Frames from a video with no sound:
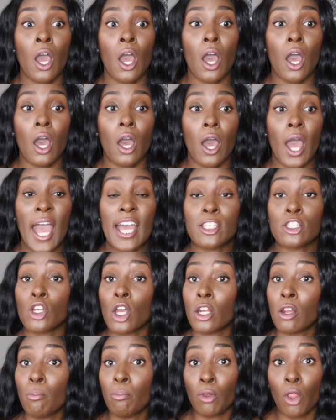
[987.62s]
I
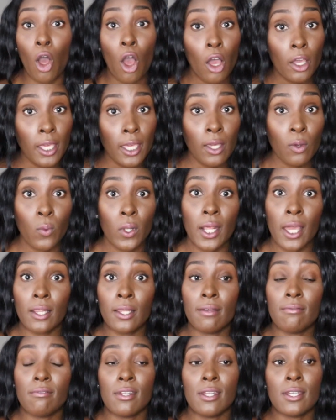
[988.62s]
started blogging when
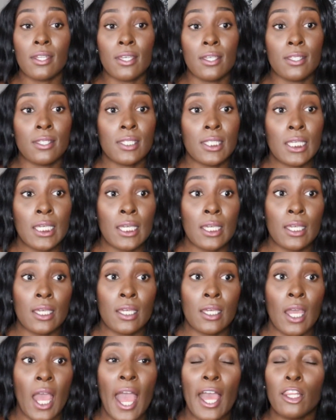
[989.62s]
I lived in
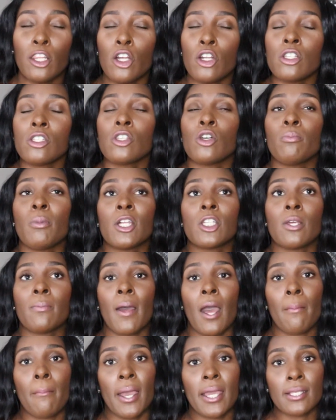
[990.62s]
DC. I learned so much
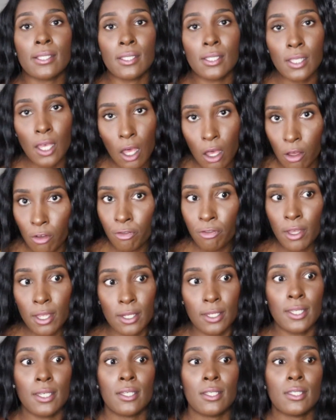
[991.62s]
about myself
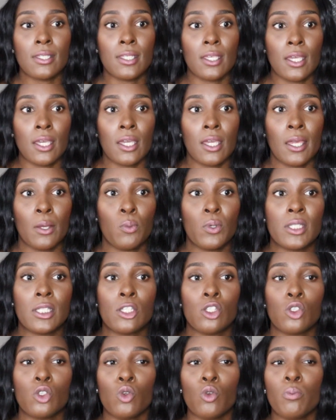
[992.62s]
in DC. It
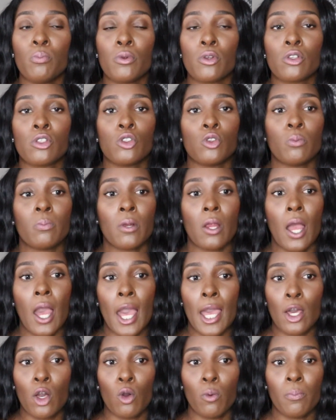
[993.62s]
was super, super
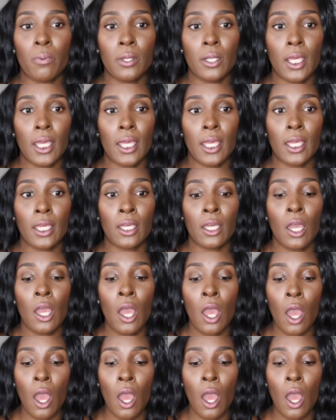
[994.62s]
eye-opening.